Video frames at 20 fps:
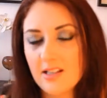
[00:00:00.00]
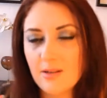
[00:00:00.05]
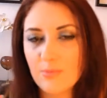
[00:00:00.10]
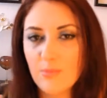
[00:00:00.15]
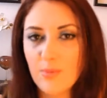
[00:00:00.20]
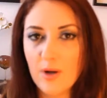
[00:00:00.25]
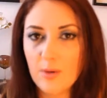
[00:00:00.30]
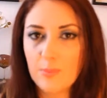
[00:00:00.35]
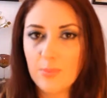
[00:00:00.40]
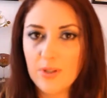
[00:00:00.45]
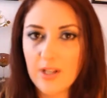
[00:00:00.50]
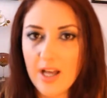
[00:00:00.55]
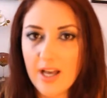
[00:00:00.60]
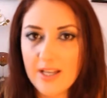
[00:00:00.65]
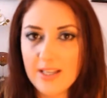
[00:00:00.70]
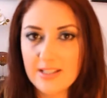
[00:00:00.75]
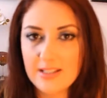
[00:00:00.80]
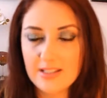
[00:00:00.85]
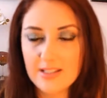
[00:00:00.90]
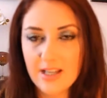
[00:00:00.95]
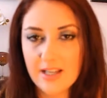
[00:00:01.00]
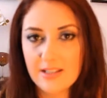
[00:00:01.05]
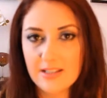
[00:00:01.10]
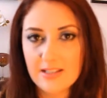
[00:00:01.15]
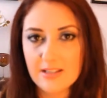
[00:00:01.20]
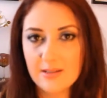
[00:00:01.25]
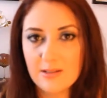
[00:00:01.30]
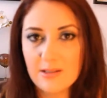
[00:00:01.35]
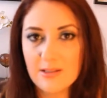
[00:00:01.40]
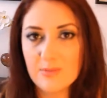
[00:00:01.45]
It applies
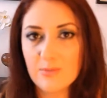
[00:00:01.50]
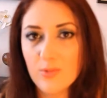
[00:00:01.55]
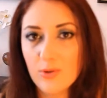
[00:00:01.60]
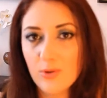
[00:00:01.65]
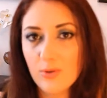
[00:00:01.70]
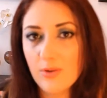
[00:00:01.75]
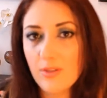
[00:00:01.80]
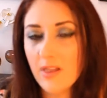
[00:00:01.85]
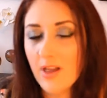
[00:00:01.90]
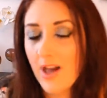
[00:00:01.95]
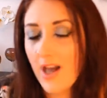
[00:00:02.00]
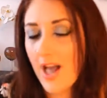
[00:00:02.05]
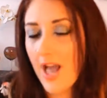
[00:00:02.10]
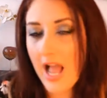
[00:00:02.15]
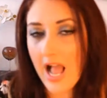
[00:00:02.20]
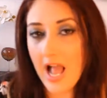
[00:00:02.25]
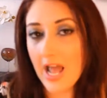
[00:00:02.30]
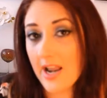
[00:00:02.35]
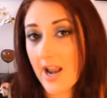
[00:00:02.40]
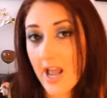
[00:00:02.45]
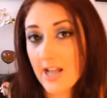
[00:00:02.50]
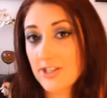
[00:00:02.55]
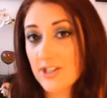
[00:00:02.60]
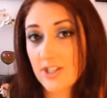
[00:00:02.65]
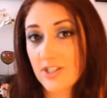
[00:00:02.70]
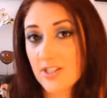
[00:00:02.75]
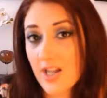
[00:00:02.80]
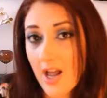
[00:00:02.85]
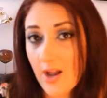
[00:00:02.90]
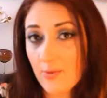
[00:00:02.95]
nice and smooth, and
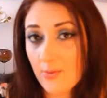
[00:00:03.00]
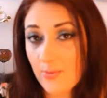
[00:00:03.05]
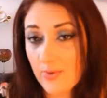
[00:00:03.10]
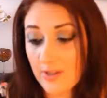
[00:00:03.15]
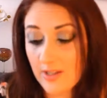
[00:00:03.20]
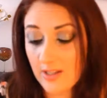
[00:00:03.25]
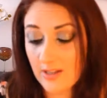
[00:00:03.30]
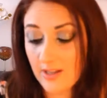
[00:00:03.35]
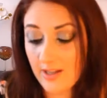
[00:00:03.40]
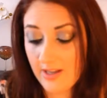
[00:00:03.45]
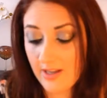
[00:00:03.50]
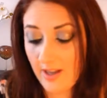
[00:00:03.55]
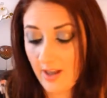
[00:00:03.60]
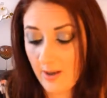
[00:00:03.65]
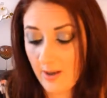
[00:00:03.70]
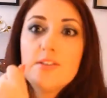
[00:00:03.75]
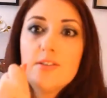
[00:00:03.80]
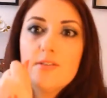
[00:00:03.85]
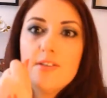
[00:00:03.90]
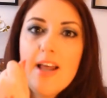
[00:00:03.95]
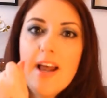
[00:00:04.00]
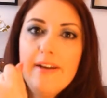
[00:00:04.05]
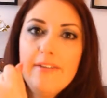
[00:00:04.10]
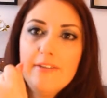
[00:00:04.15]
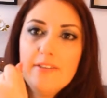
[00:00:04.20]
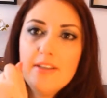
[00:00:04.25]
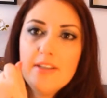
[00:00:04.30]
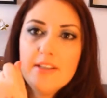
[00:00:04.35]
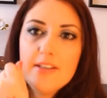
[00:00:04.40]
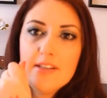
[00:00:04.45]
I really like So now
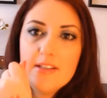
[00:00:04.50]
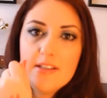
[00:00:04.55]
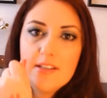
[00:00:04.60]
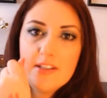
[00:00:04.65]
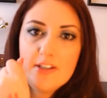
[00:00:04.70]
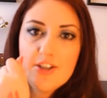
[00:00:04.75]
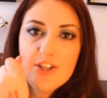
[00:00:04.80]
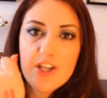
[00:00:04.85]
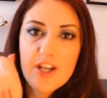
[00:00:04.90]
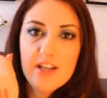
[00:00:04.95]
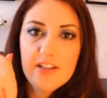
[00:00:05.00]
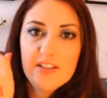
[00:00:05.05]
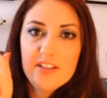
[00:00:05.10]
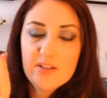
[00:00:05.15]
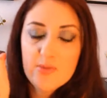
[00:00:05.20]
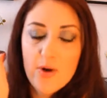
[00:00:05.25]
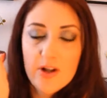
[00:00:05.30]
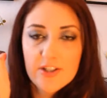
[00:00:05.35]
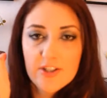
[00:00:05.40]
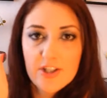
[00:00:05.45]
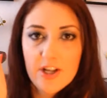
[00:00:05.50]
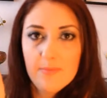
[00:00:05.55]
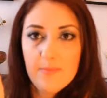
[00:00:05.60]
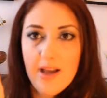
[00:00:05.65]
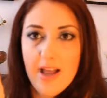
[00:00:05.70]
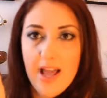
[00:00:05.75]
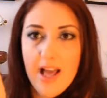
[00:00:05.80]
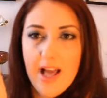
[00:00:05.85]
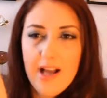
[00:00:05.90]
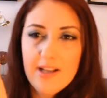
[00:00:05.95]
this is the shade swatched on
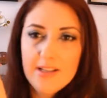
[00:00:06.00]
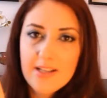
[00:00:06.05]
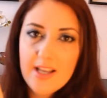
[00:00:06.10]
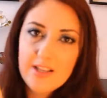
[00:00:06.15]
my hand.